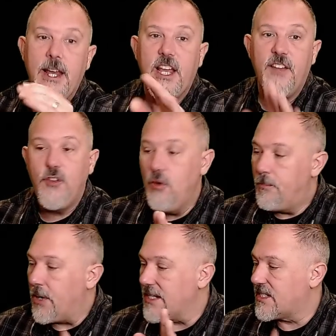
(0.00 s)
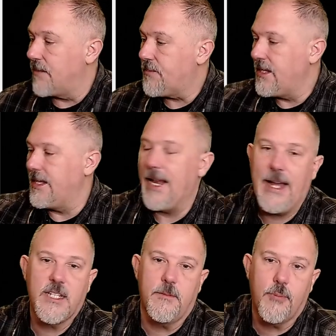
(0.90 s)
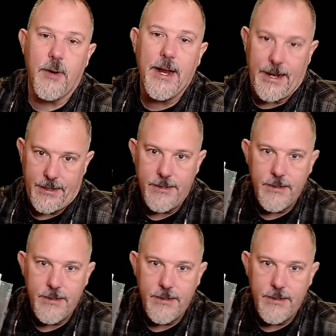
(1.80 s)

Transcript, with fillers: If you bought something that has a brain,